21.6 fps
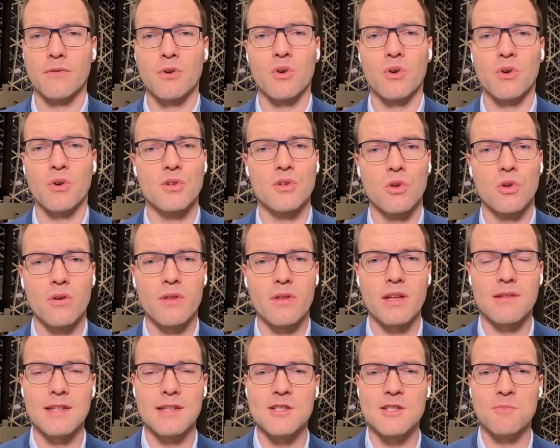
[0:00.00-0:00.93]
And of course, you know
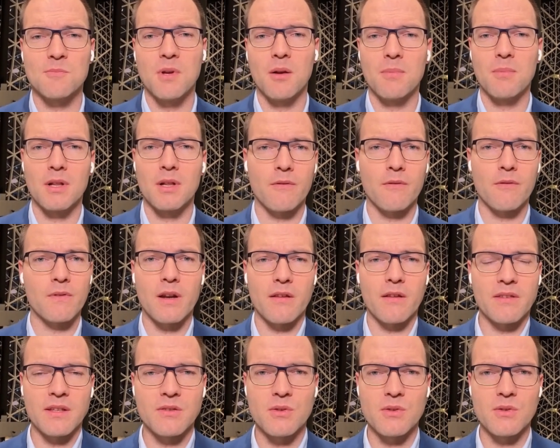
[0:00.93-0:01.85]
that these people have
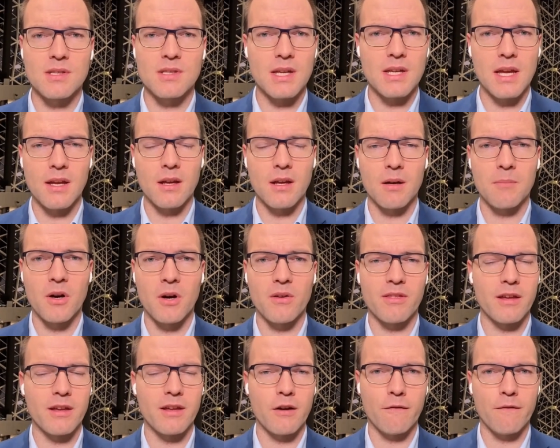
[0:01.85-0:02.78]
nothing to say
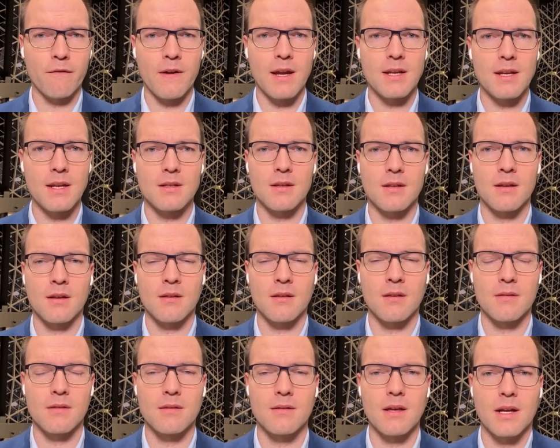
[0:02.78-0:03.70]
about their fate.
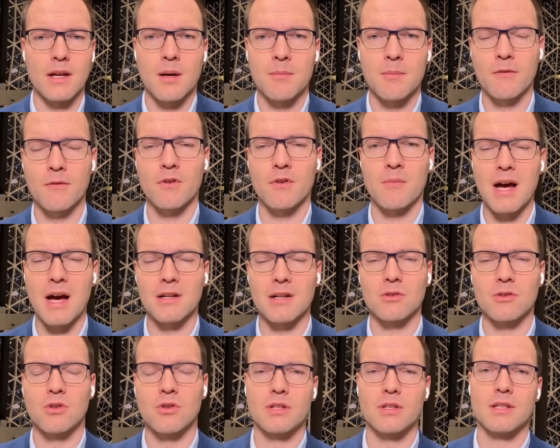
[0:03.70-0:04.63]
They're coming from a
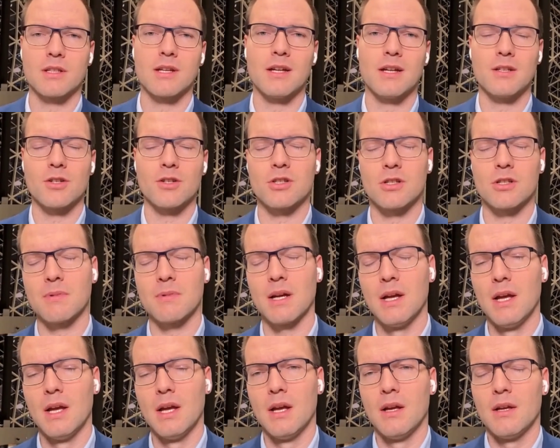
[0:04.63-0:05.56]
hardcore dictatorship.
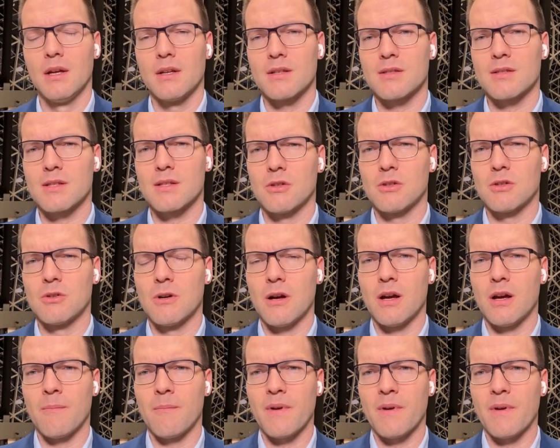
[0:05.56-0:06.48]

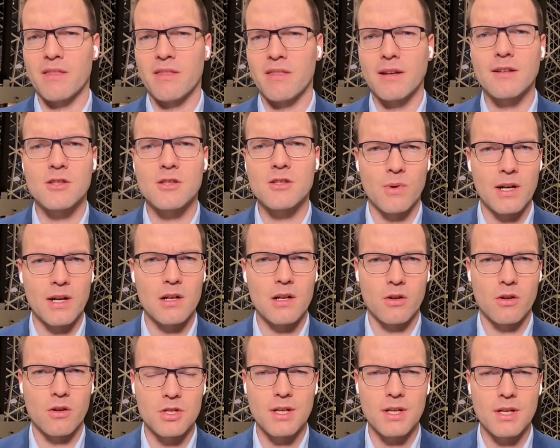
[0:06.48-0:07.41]
So I think it's
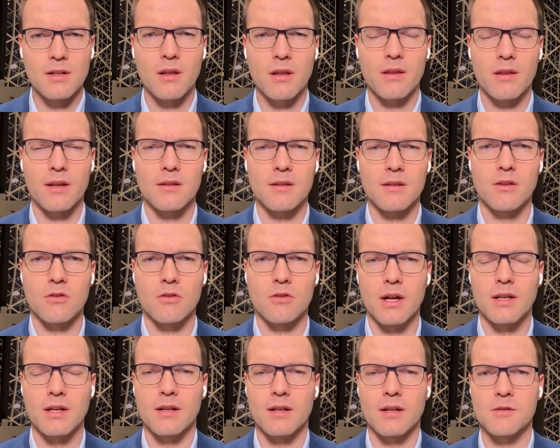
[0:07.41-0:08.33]
quite logical that
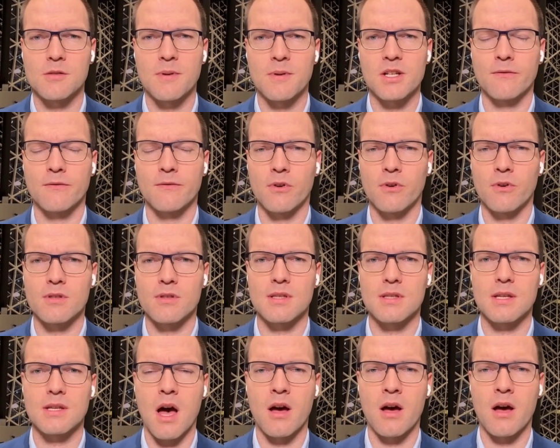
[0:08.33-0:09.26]
Ukrainian special
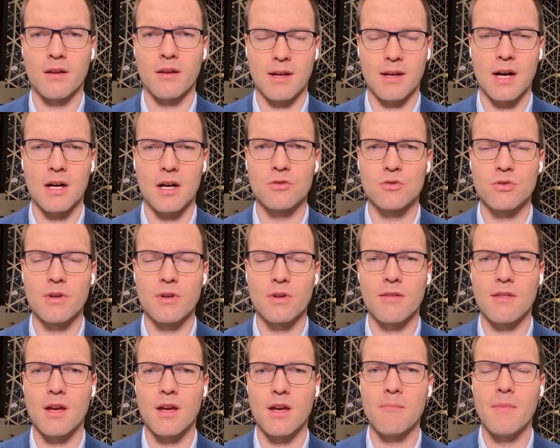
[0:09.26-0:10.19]
forces are
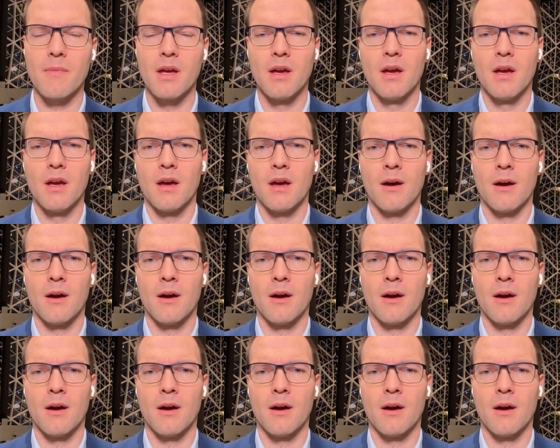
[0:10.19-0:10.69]
encountering them.